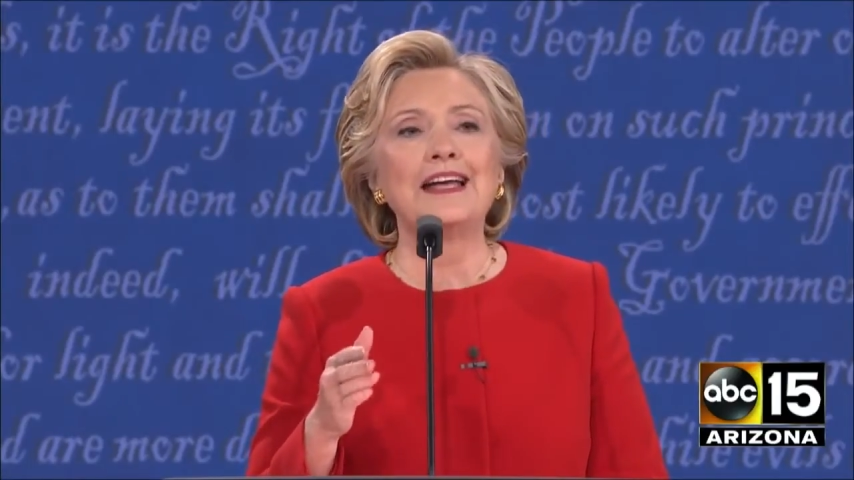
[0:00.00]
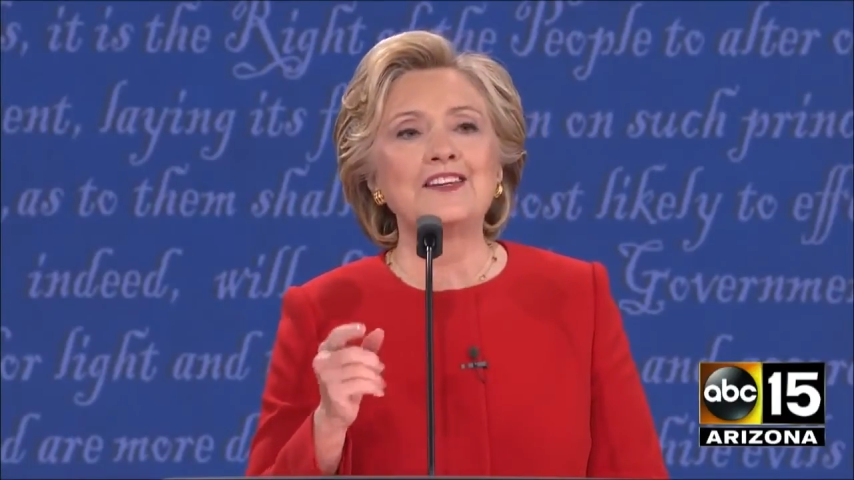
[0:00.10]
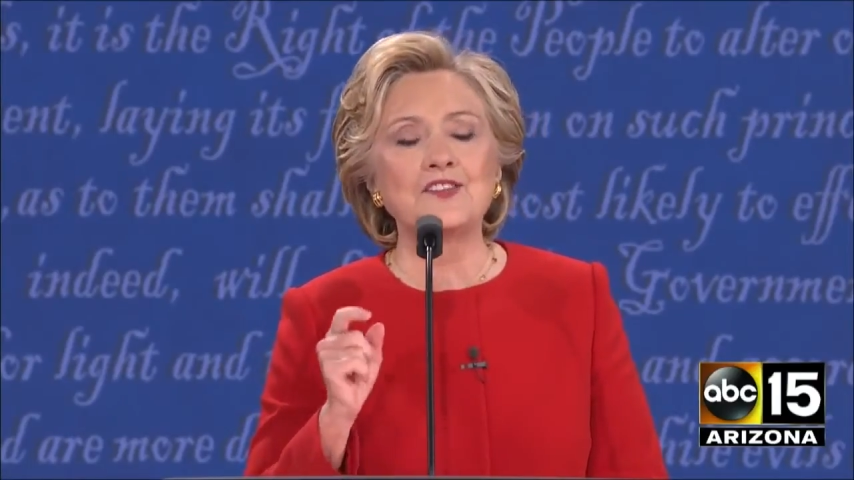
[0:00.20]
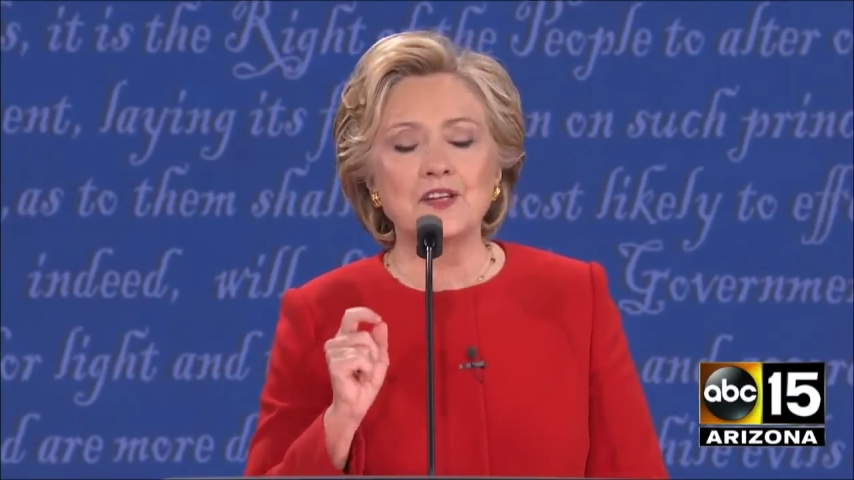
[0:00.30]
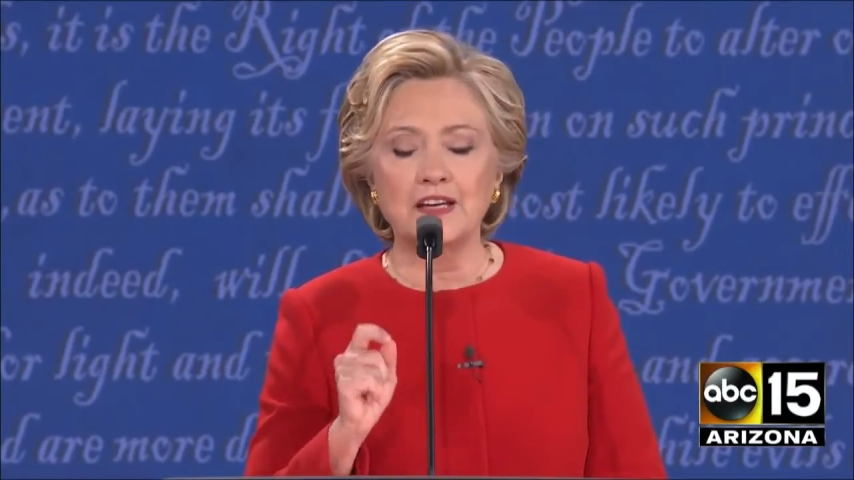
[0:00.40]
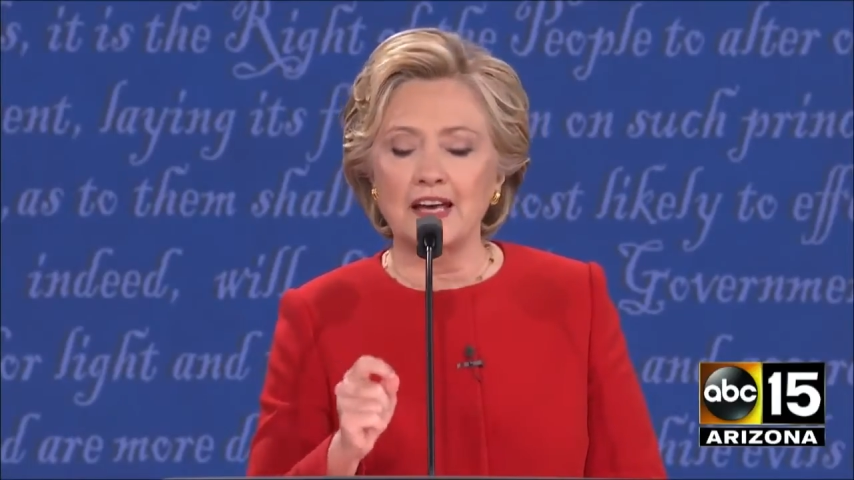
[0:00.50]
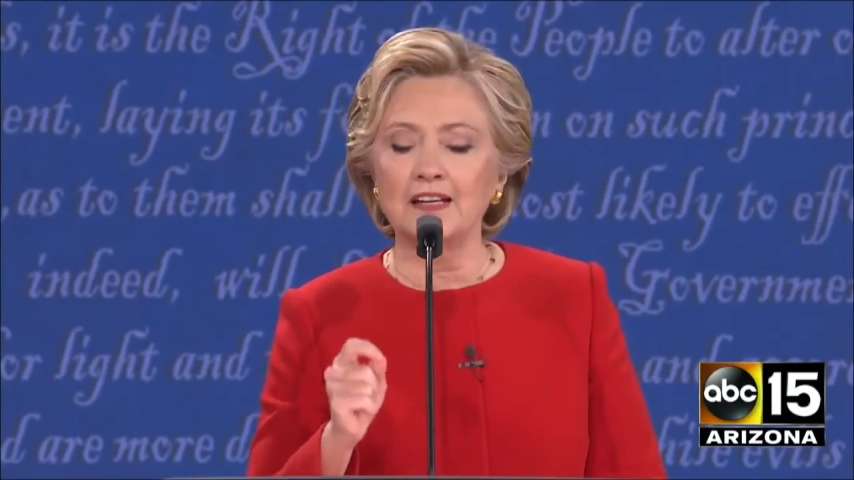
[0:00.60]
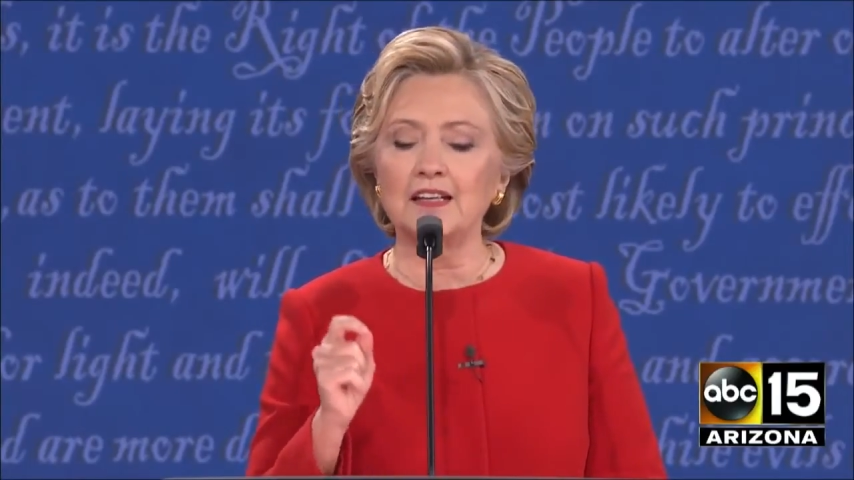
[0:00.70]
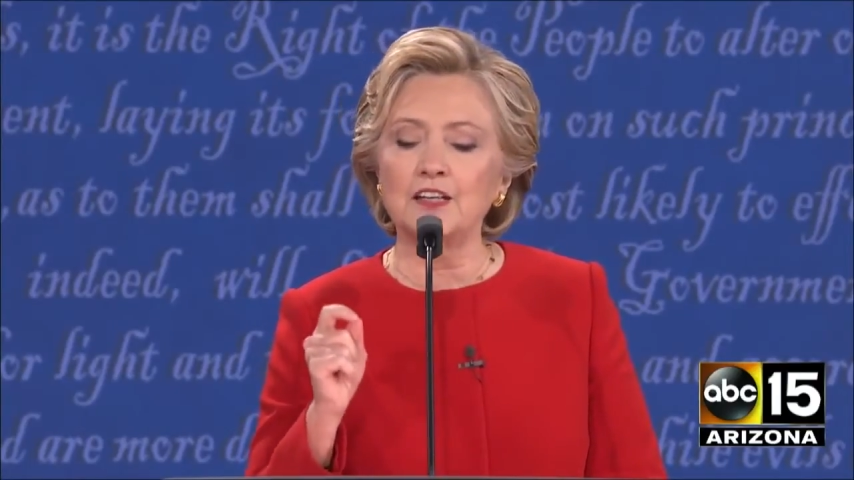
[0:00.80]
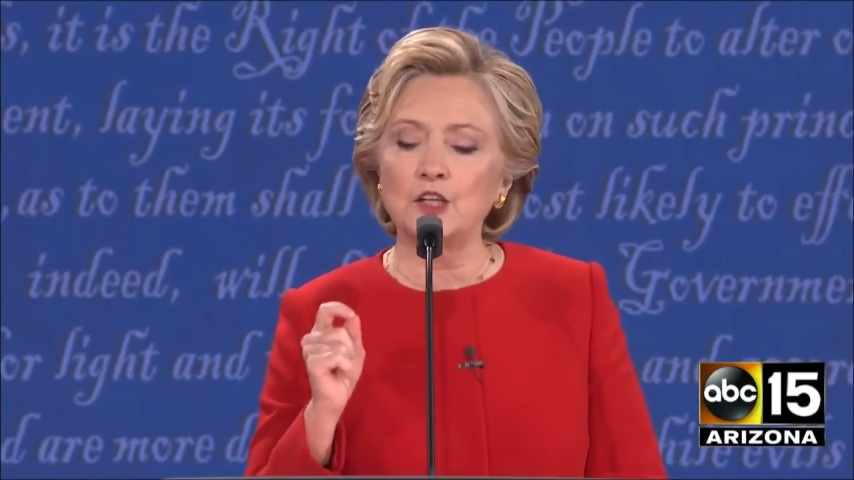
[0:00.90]
is to
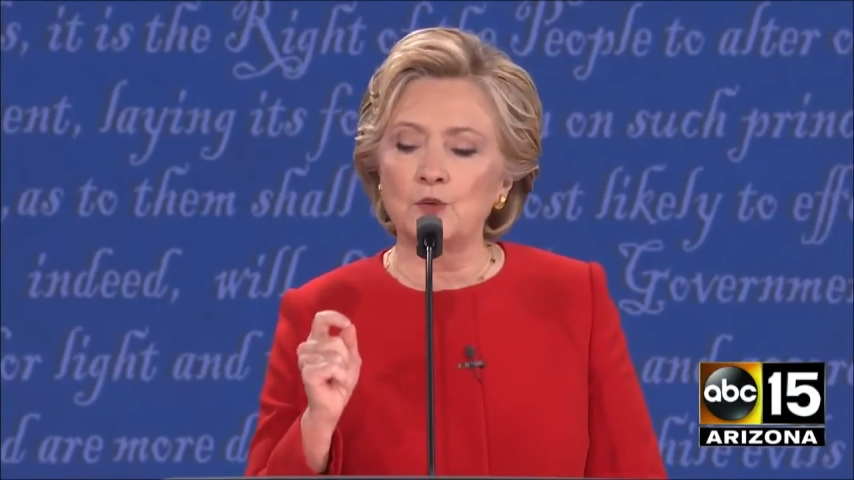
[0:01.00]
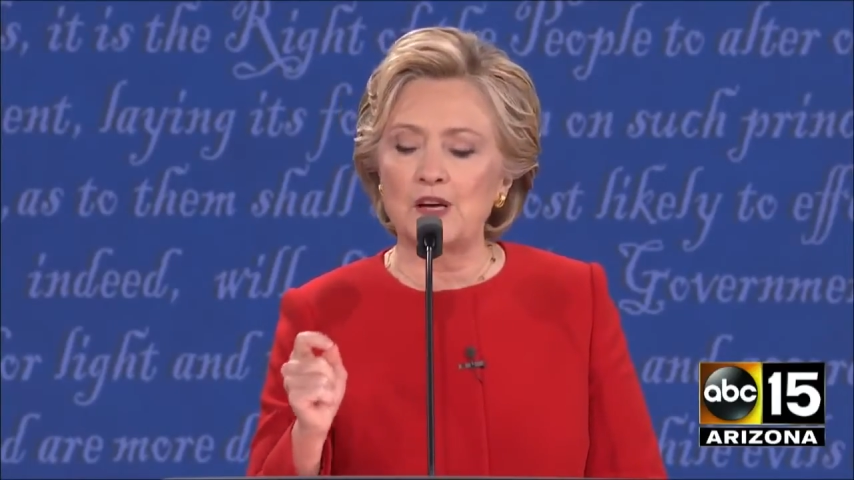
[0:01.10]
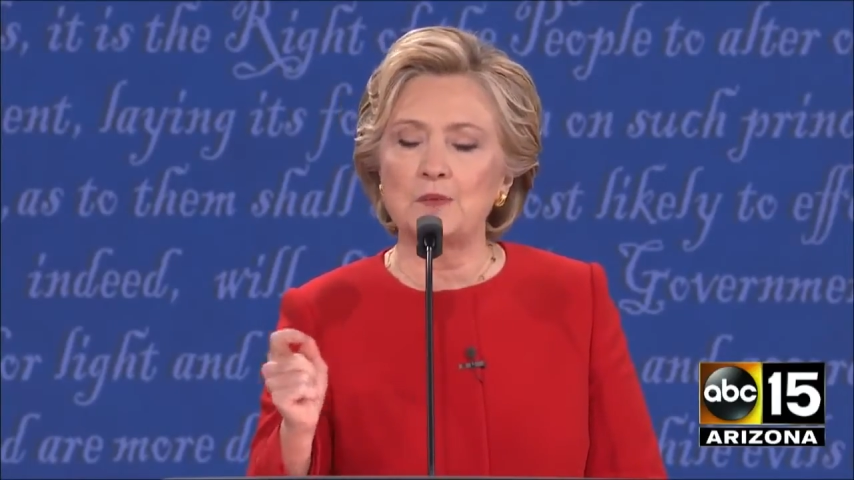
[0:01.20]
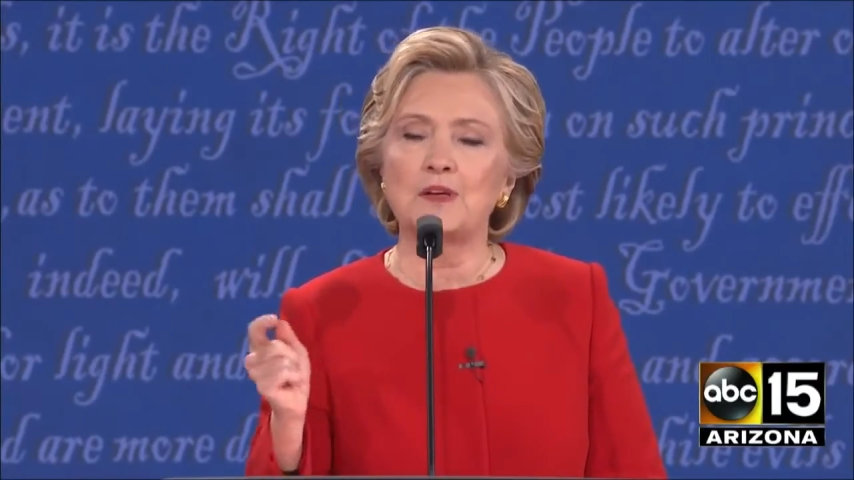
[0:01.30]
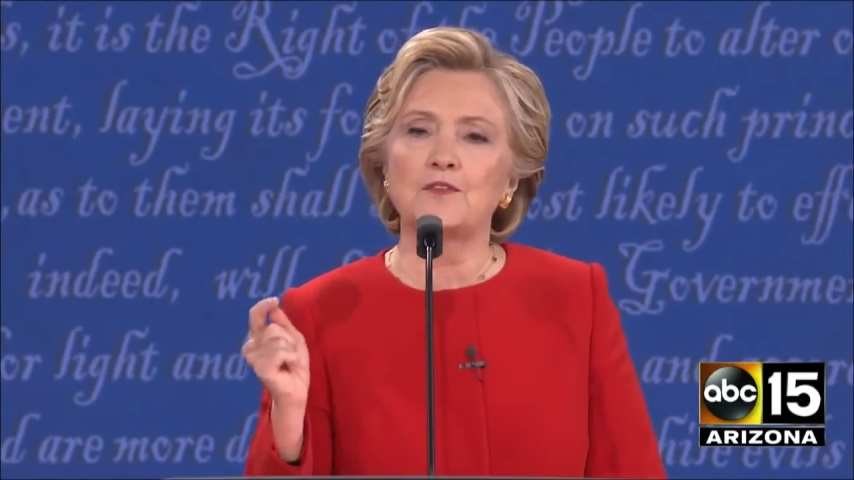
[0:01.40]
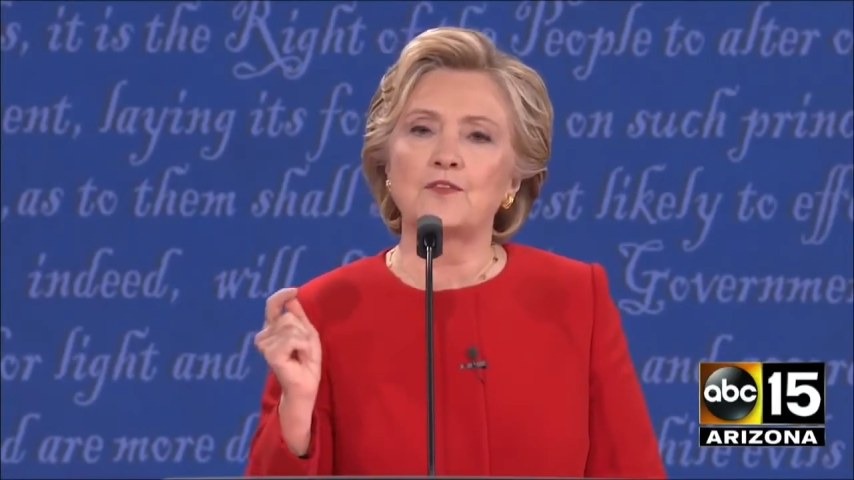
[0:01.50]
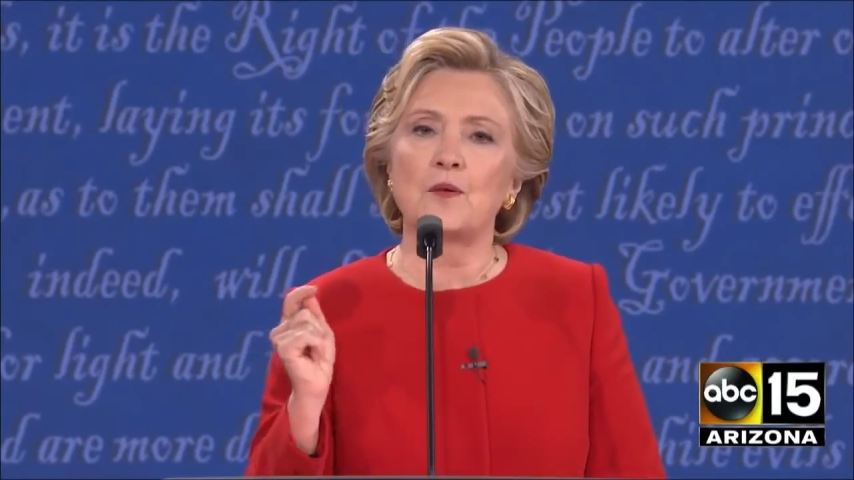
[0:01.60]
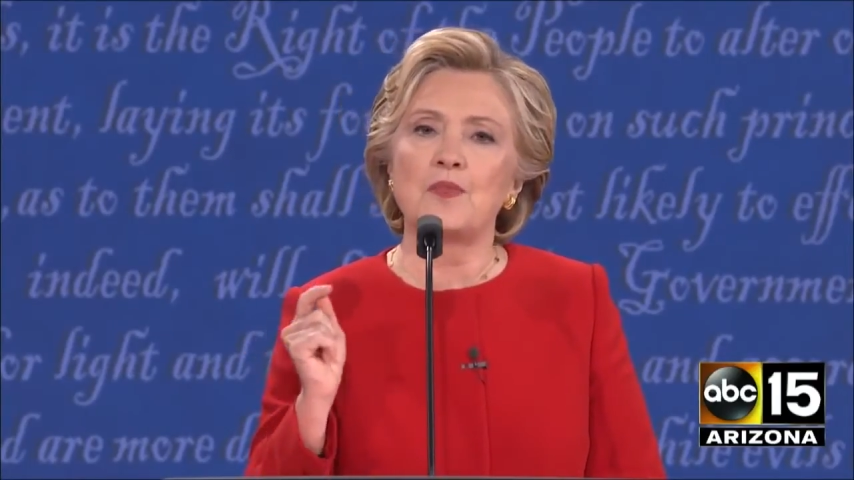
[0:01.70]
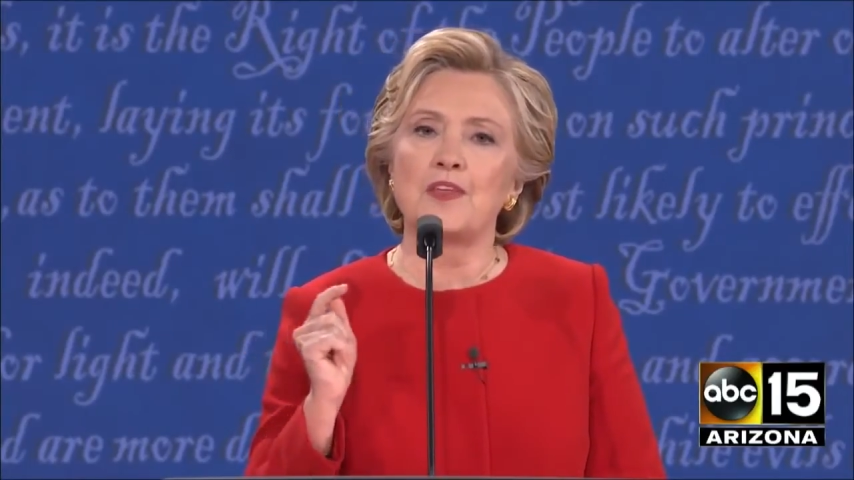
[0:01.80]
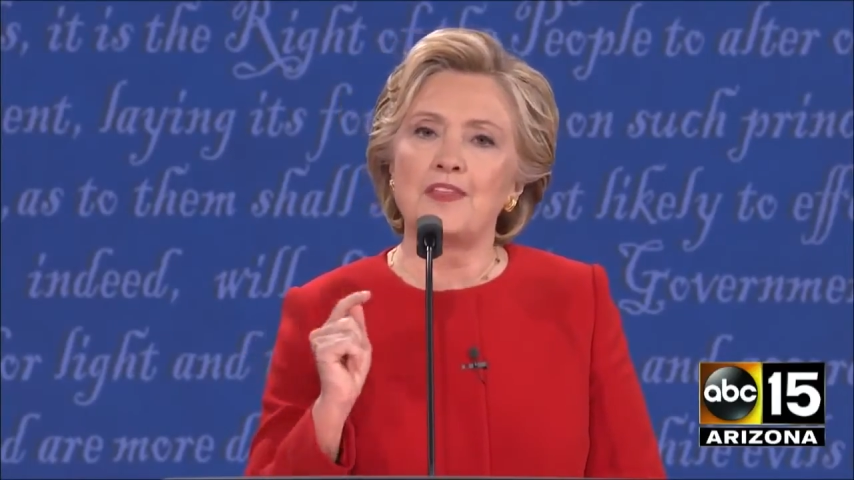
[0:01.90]
get an agreement
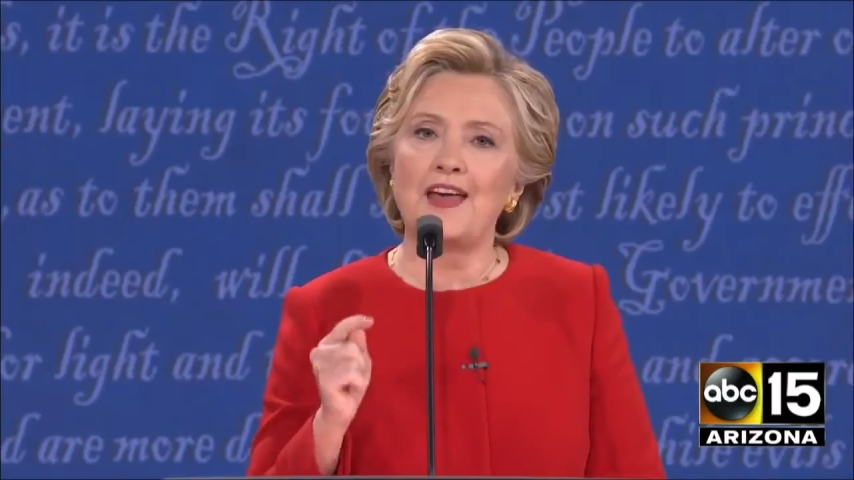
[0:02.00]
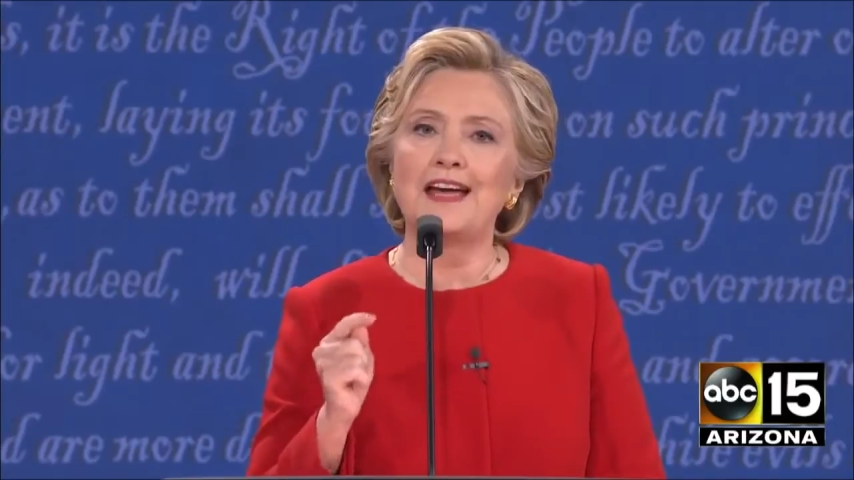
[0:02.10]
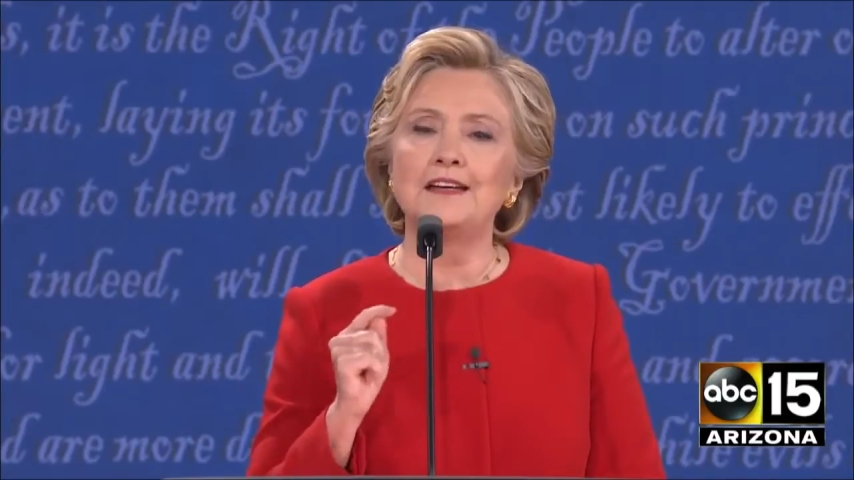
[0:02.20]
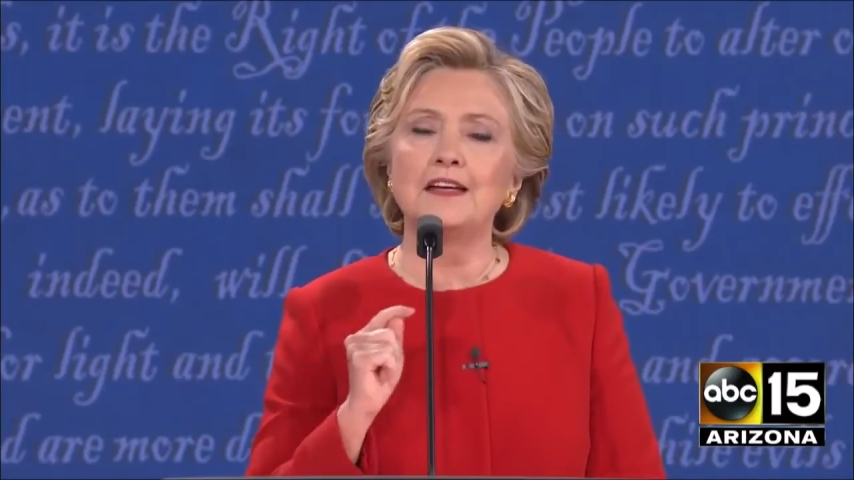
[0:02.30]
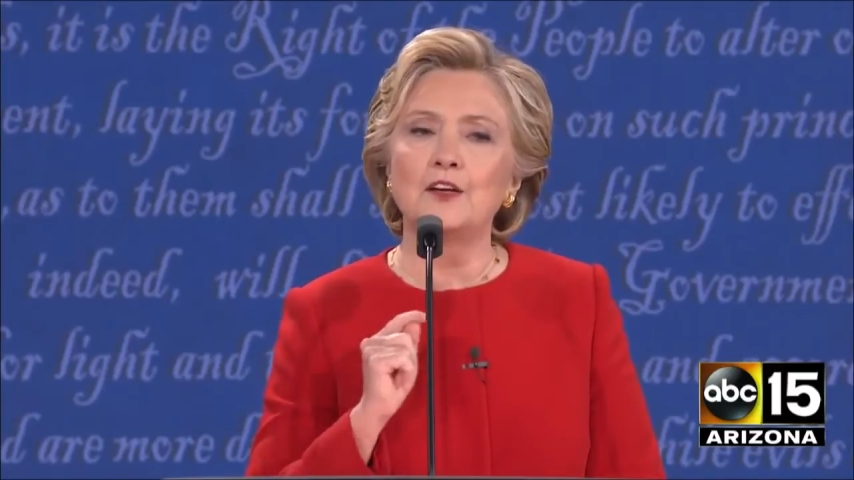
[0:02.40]
from the then